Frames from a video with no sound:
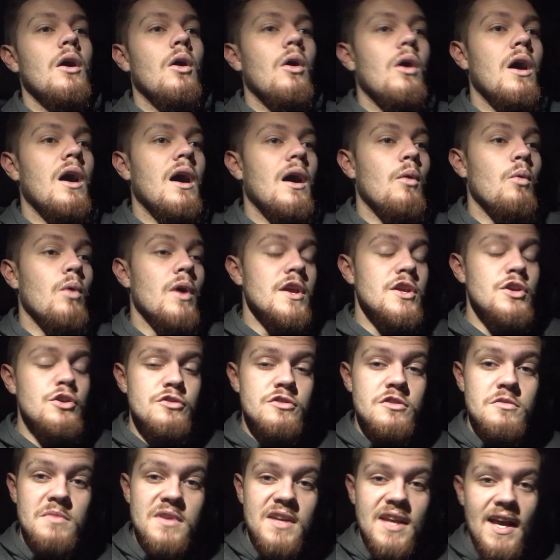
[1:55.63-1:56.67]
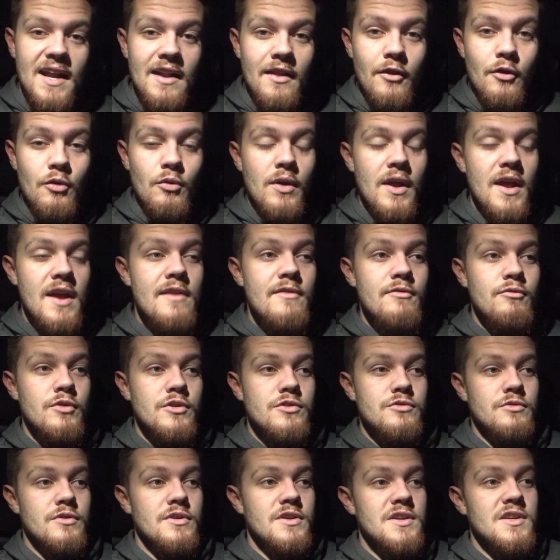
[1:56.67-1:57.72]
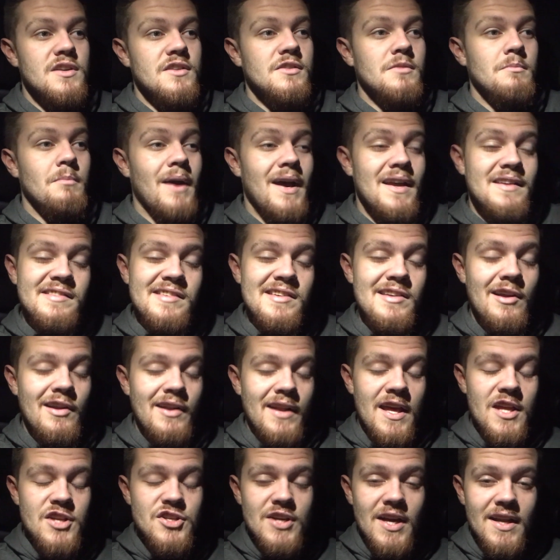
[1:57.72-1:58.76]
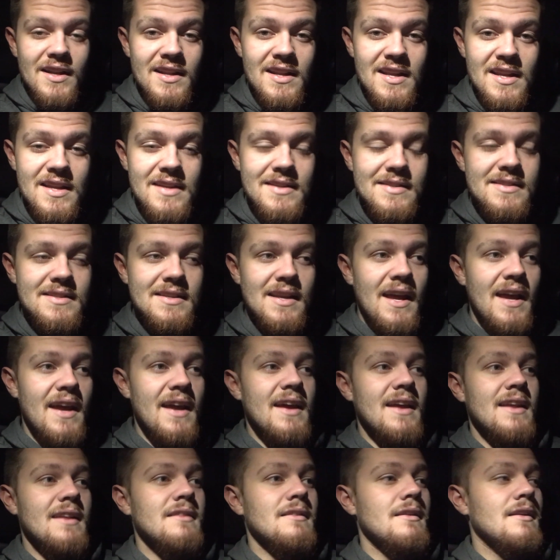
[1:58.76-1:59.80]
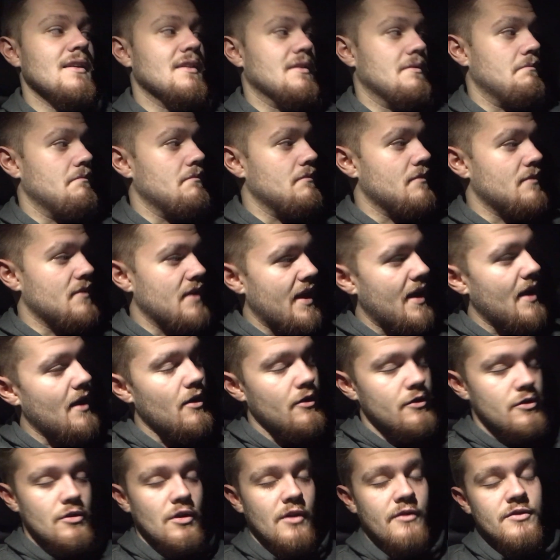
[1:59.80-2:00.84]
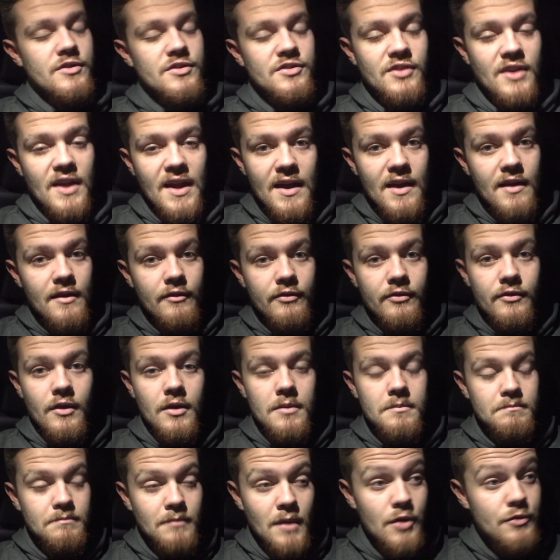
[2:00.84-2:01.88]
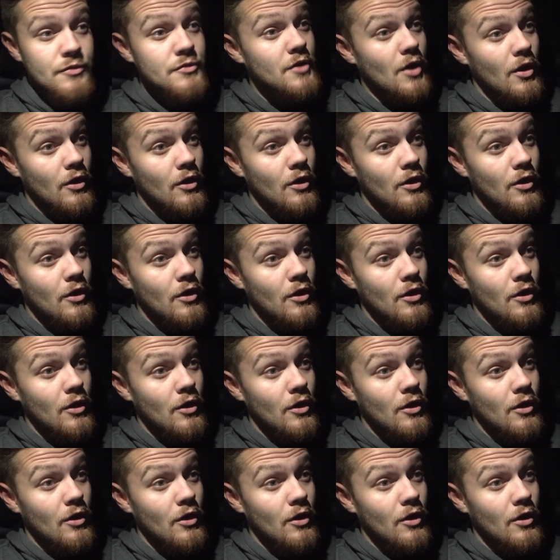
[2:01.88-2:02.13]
what used to be kind of the rave, which was bi-xenon HIDs, and now you obviously have most